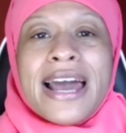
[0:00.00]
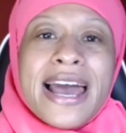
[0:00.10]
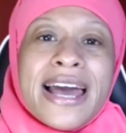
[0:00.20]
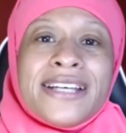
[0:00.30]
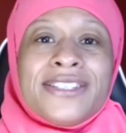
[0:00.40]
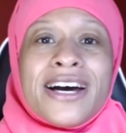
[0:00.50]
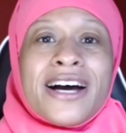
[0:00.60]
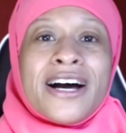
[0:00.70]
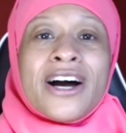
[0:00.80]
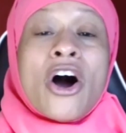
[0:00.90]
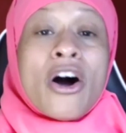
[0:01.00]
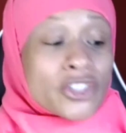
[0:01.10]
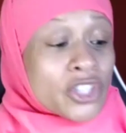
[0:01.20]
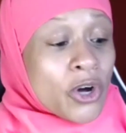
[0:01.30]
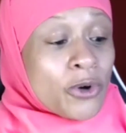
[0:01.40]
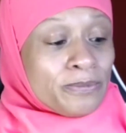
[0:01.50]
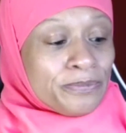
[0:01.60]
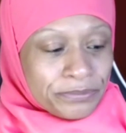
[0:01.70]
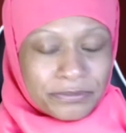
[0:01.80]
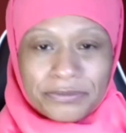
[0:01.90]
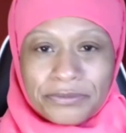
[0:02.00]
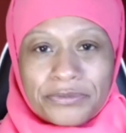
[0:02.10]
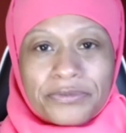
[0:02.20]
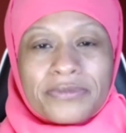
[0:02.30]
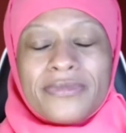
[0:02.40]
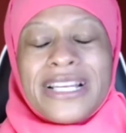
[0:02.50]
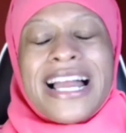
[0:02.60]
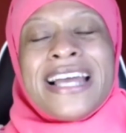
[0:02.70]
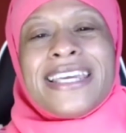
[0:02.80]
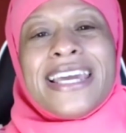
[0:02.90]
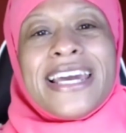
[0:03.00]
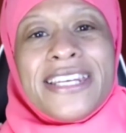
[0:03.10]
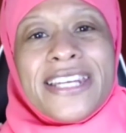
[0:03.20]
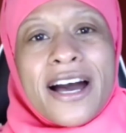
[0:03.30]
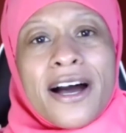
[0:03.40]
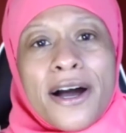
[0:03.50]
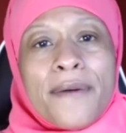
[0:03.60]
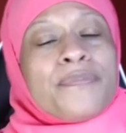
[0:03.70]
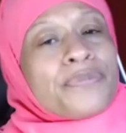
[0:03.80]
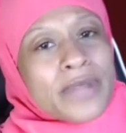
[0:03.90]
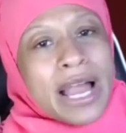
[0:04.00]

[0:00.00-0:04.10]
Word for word: And uh, also, again, um,